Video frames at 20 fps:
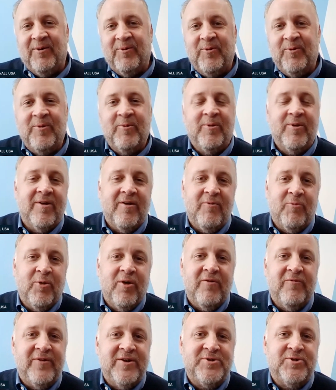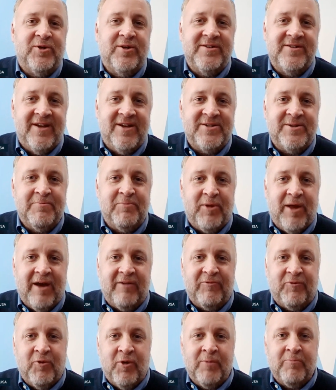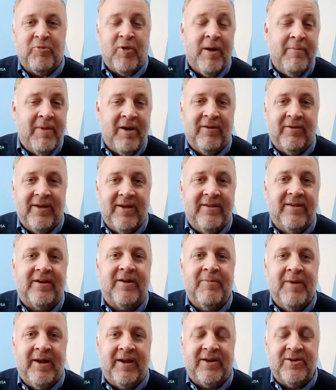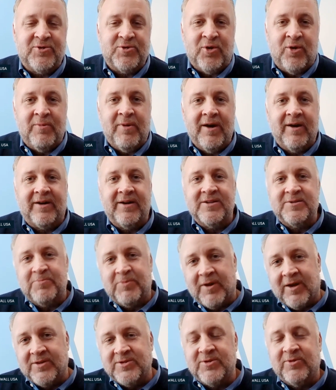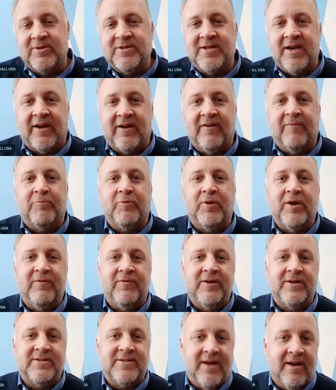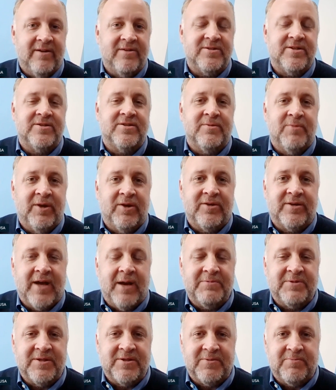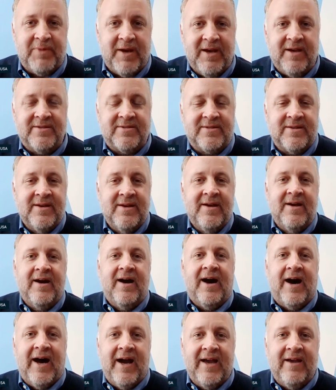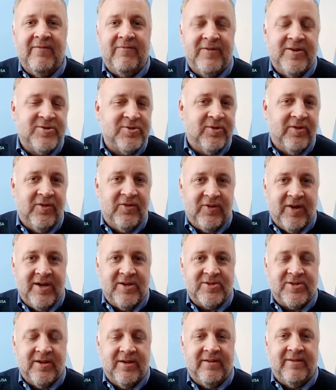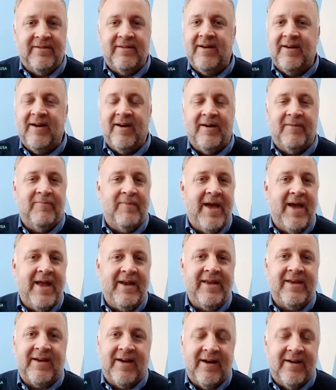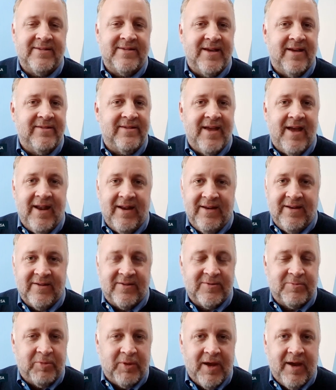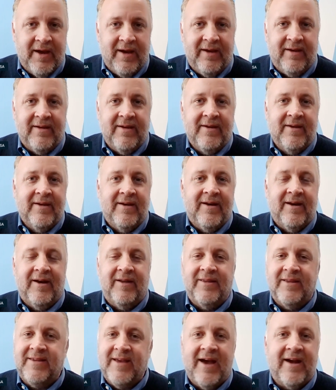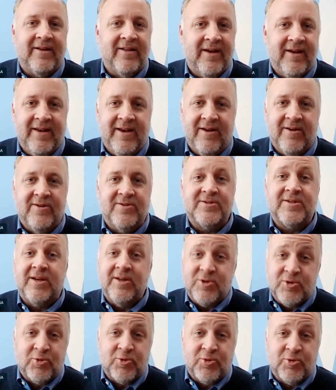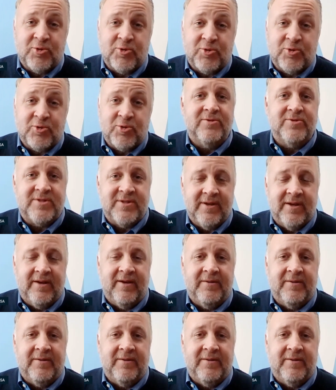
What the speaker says: We're a visualization platform, primarily in the command and control markets, but also executive briefing centers and some other types of space. High-end visualization, any content to any display. The tagline here is control what you see.